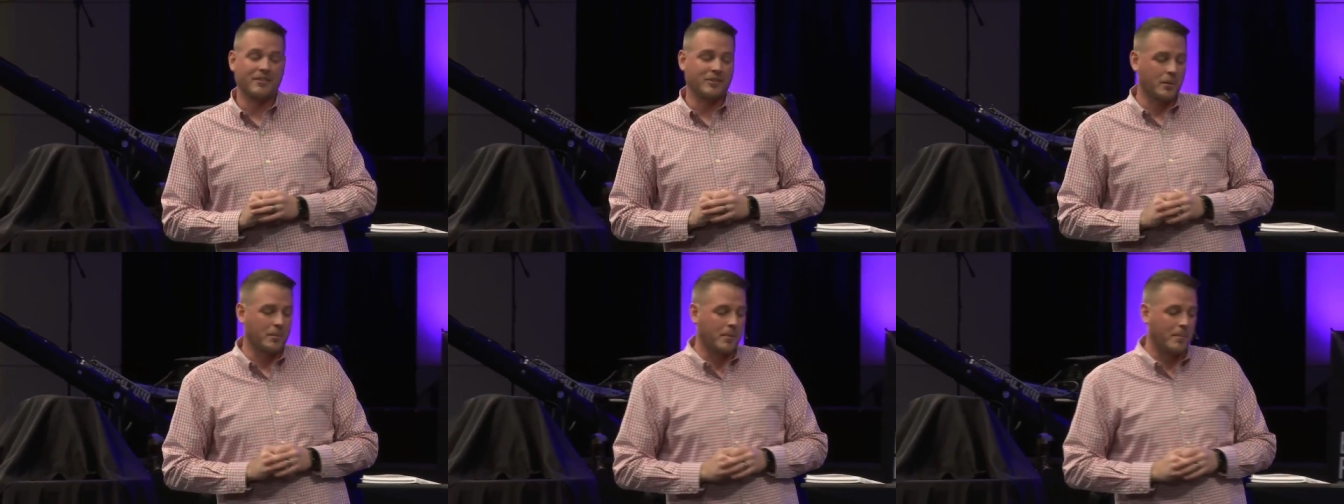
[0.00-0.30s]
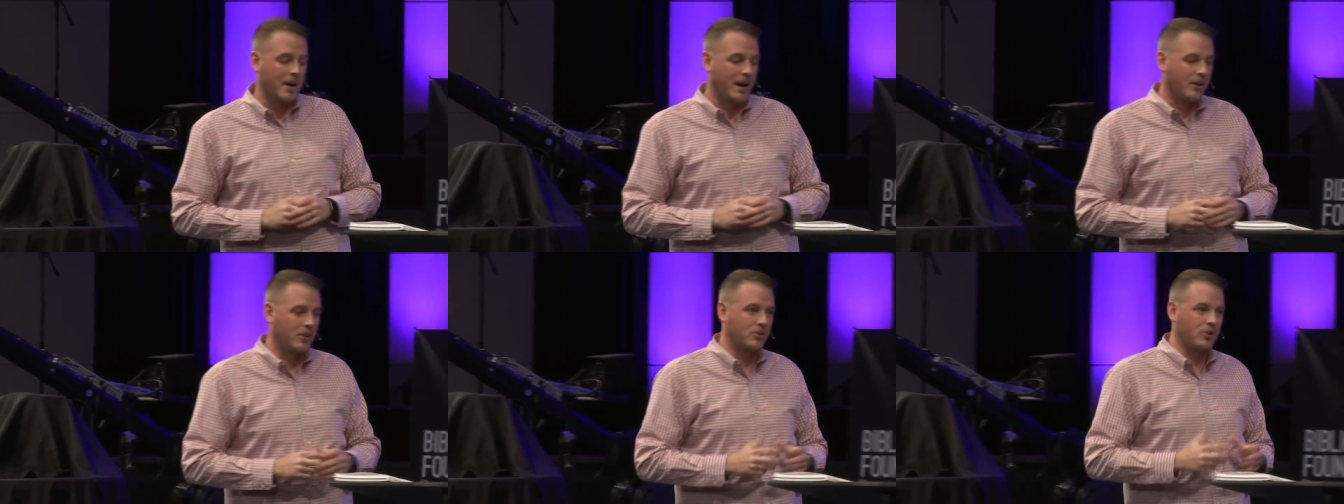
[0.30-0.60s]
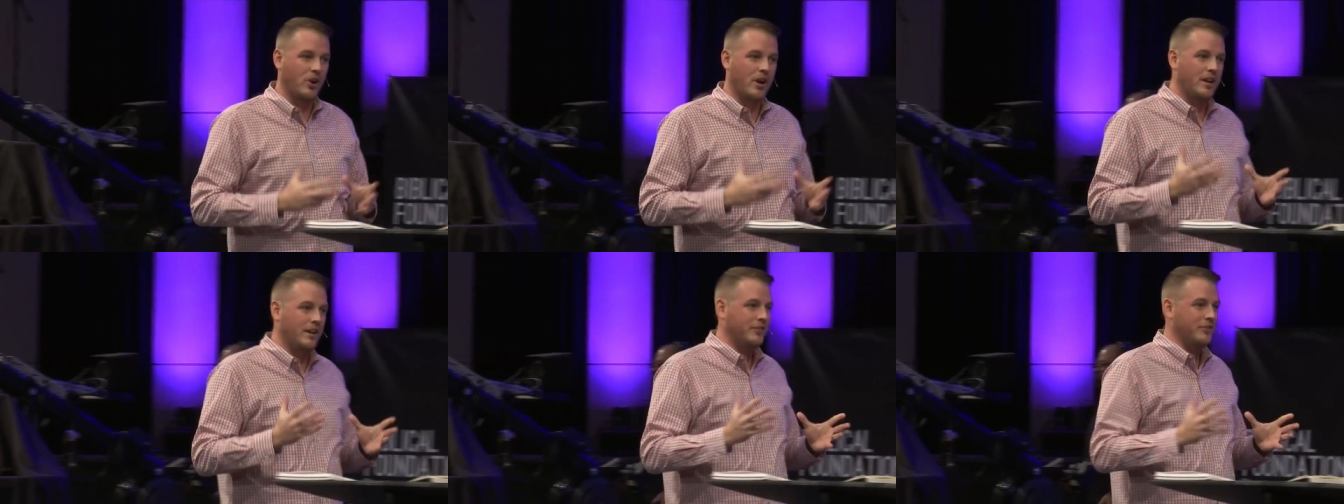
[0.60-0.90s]
Some of my
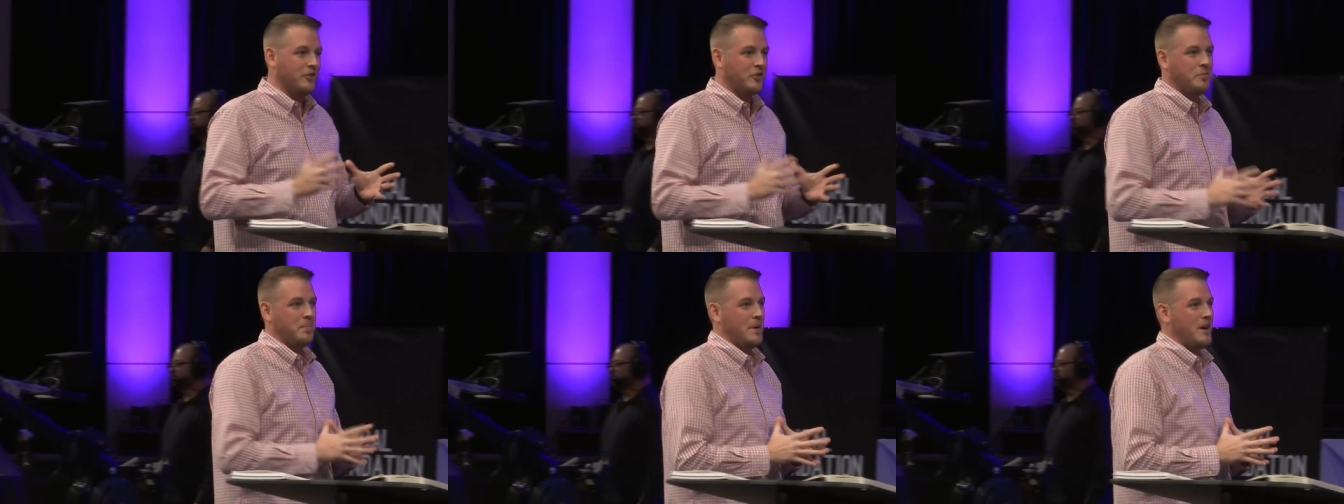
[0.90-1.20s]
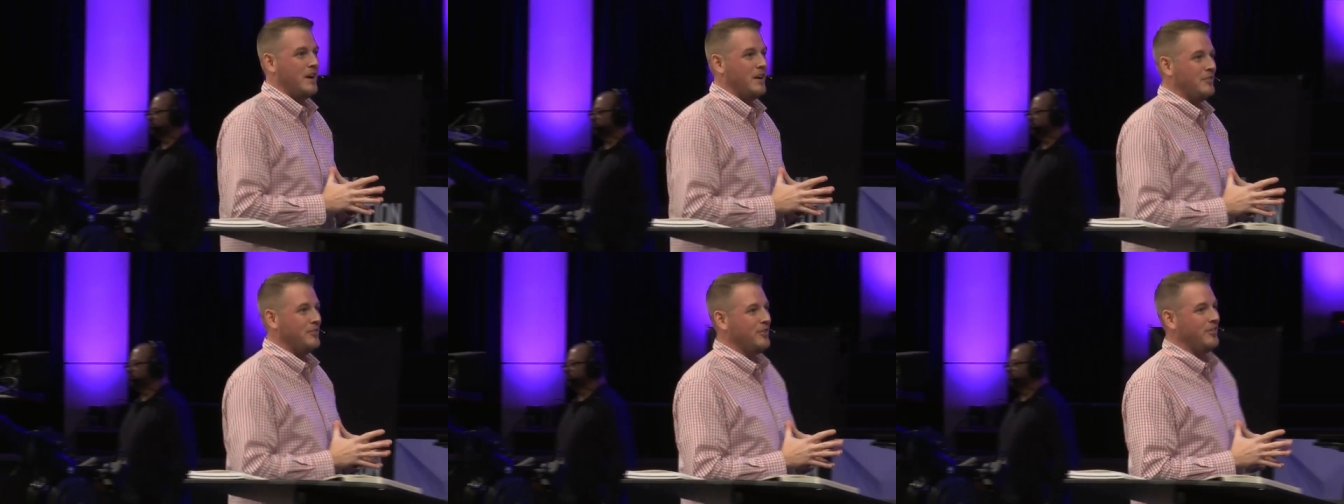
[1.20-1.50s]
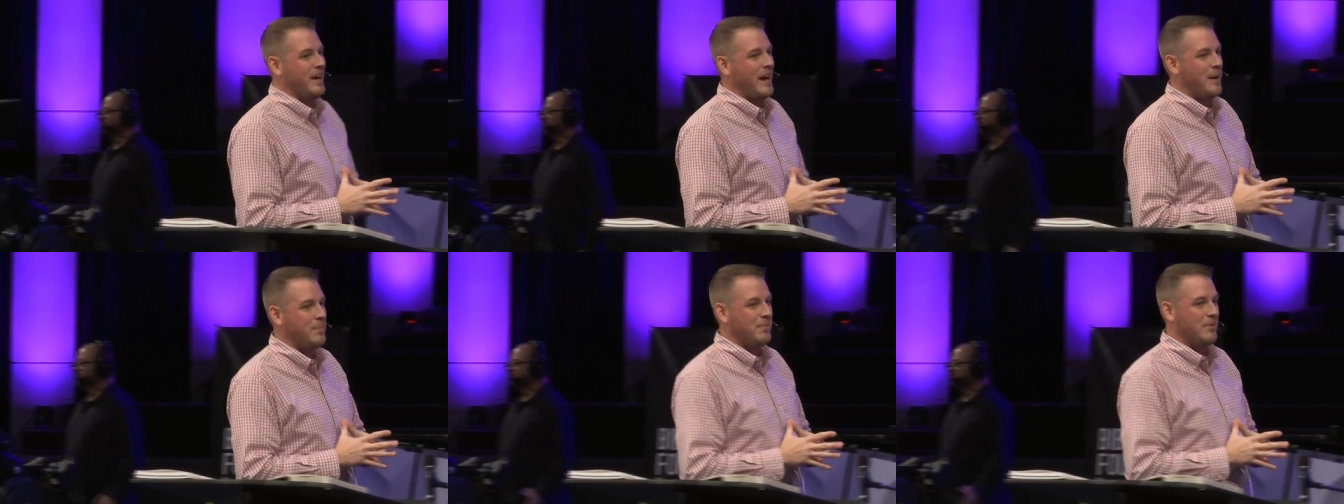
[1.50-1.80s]
greatest
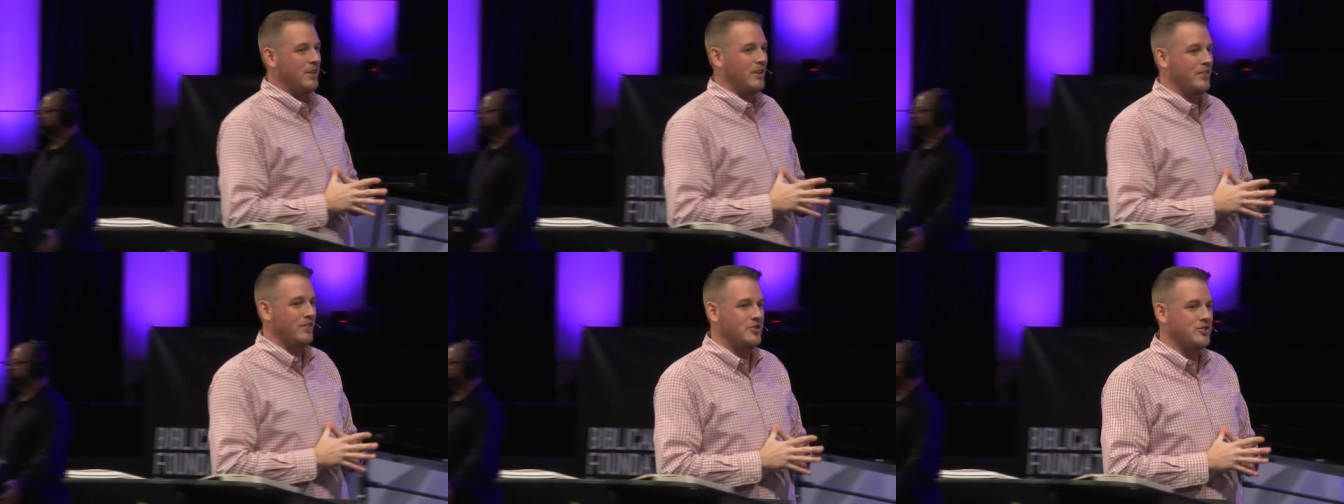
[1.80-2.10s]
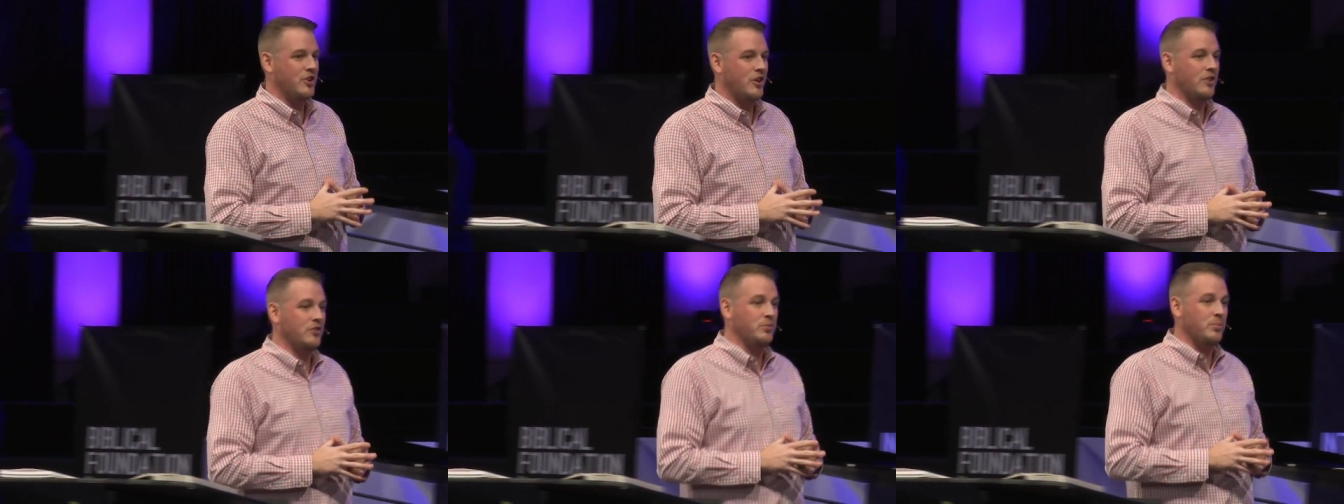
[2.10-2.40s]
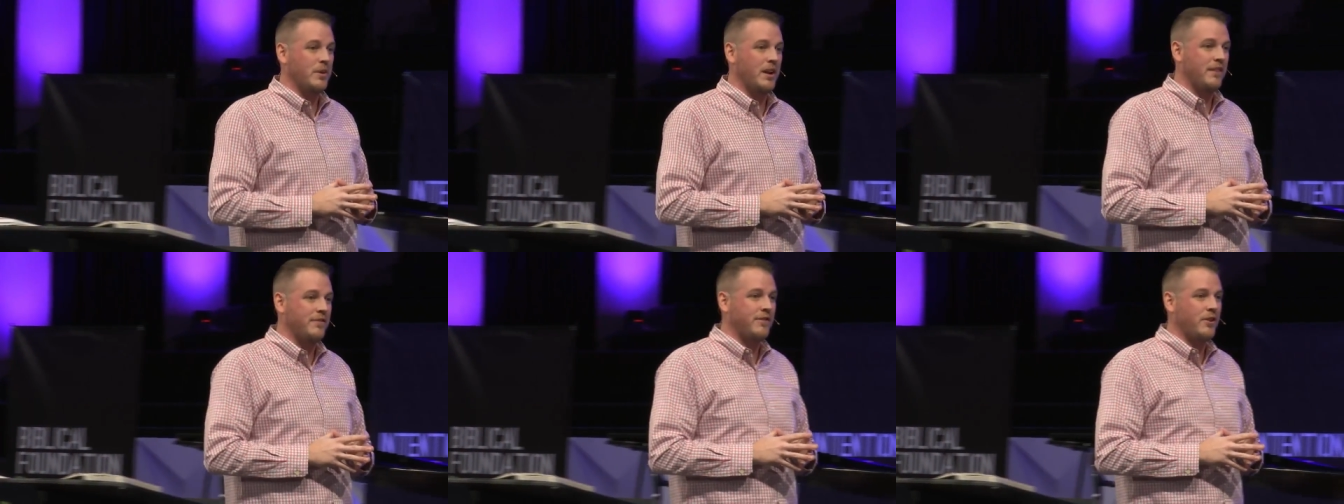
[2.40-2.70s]
experiences happened in the church
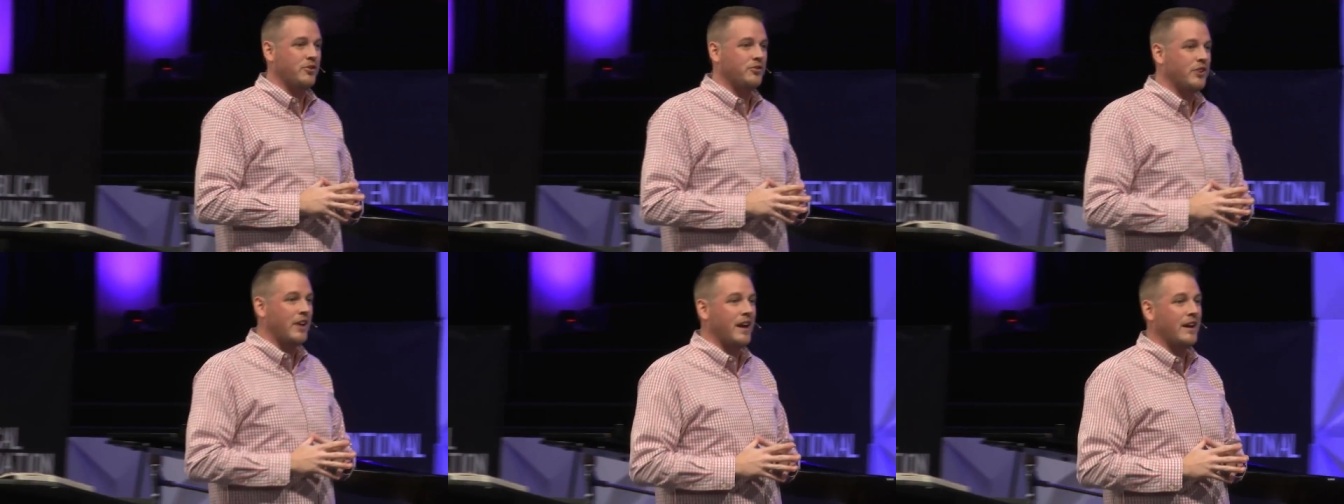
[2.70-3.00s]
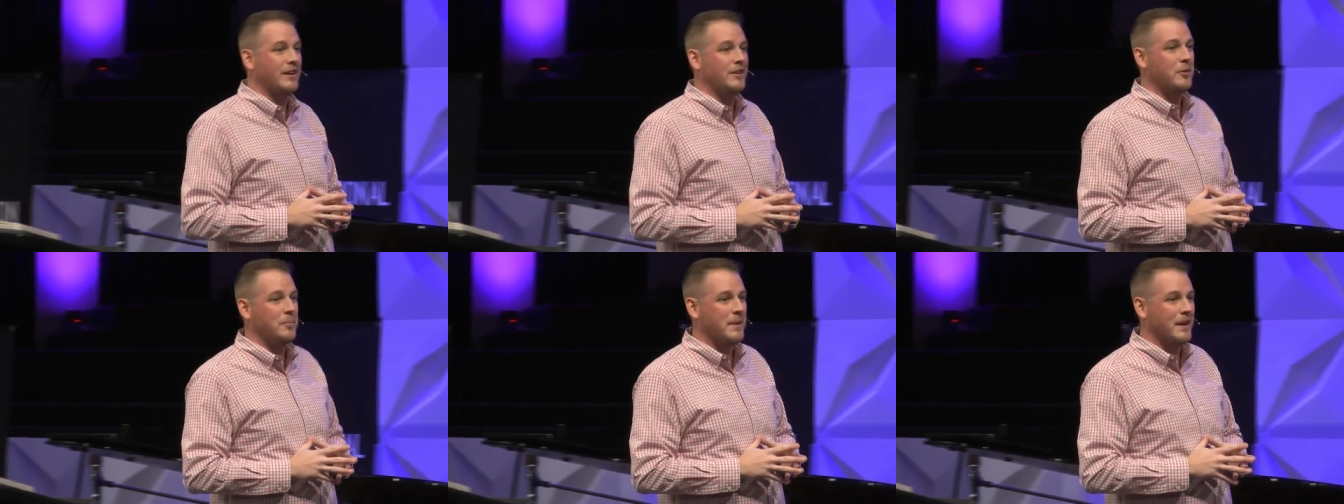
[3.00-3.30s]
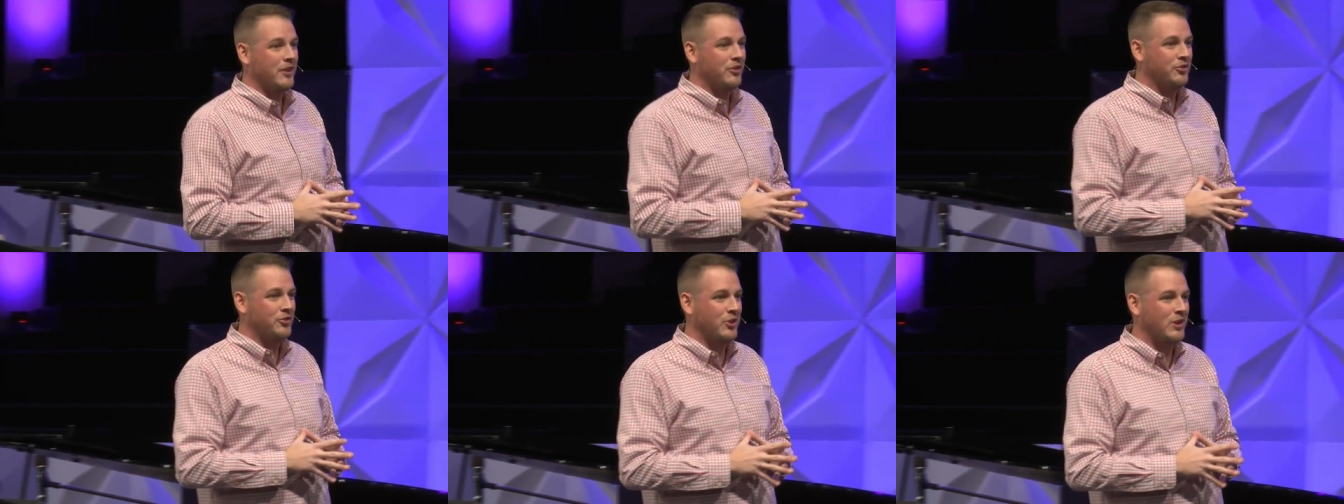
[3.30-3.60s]
when I first got into
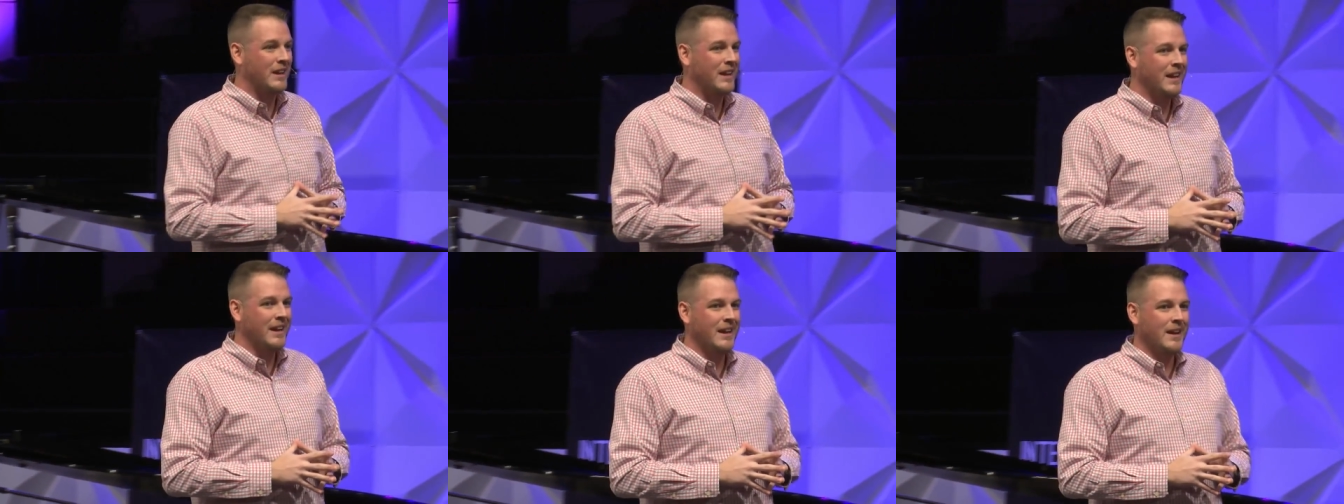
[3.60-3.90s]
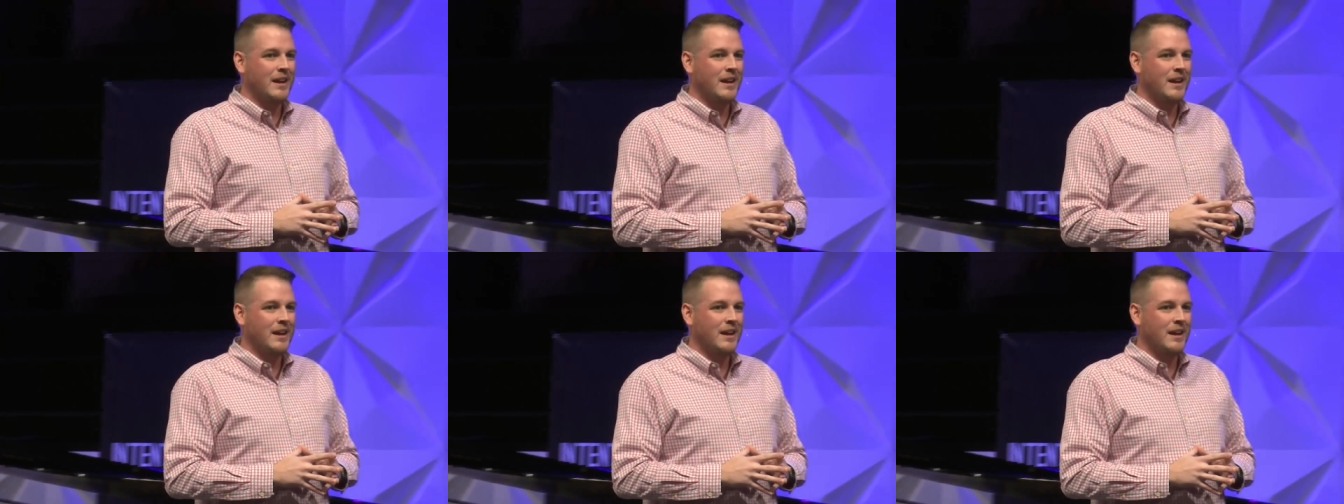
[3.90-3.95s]
ministry.